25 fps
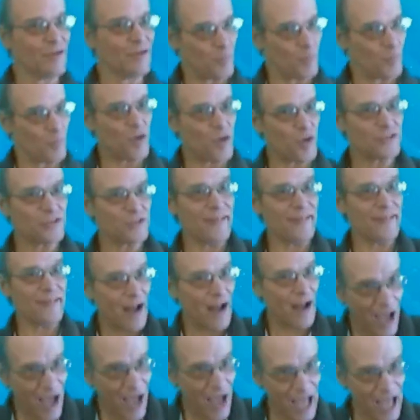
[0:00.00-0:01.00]
the person
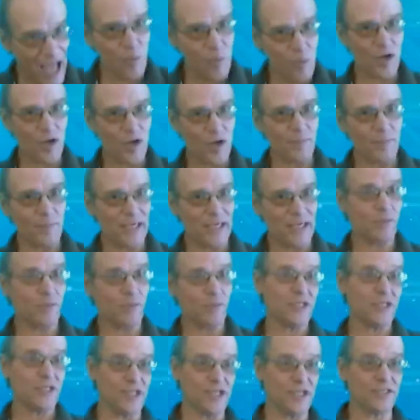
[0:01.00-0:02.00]
that I want to be,
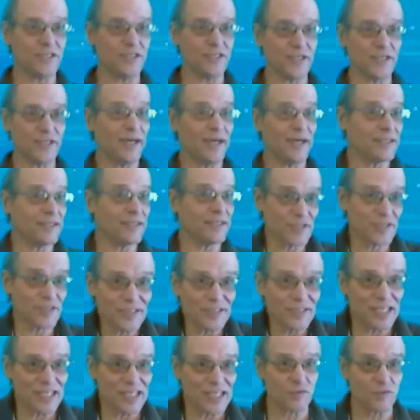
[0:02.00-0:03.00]
which is a
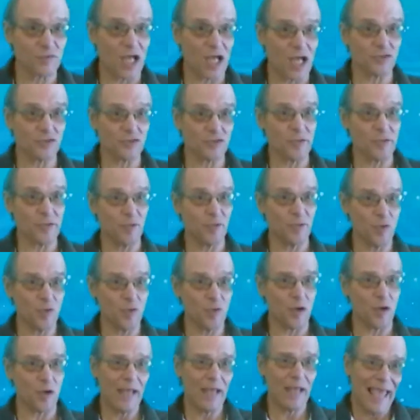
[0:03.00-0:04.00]
successful
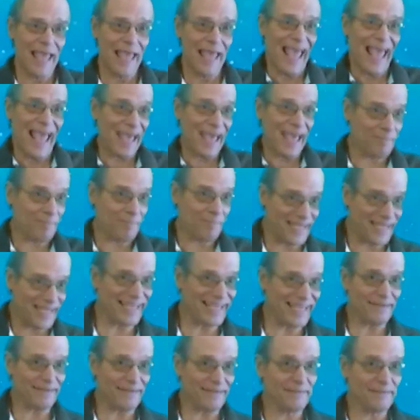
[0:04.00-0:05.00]
entrepreneur. And
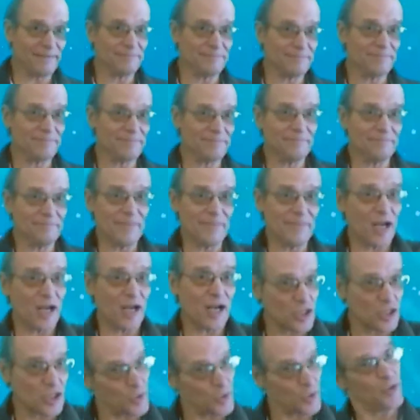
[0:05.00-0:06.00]
being an
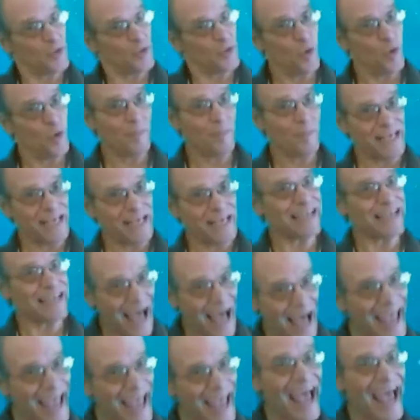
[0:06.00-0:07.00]
entrepreneur means
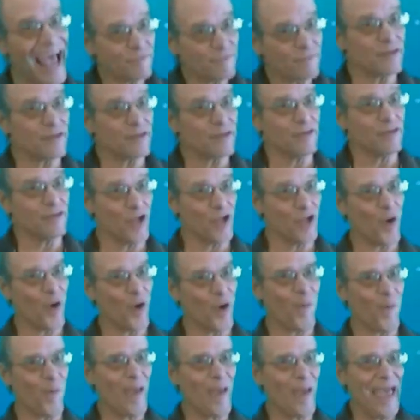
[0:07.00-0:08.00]
I have to
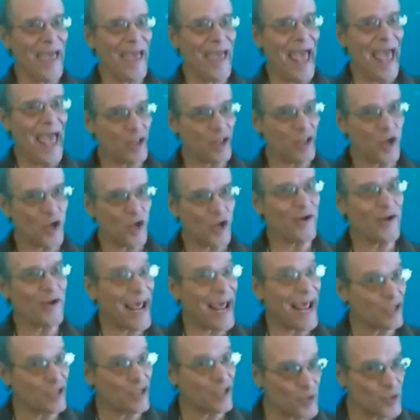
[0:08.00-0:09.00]
know and learn
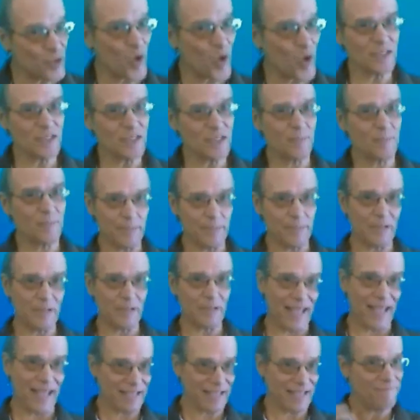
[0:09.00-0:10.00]
how to talk to
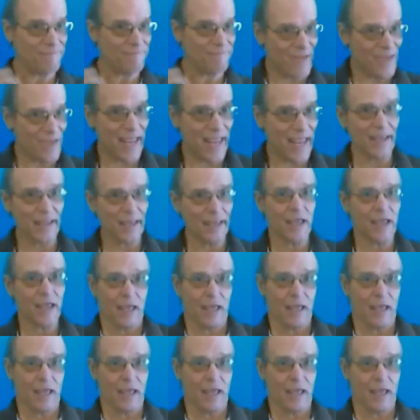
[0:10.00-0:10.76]
people and convey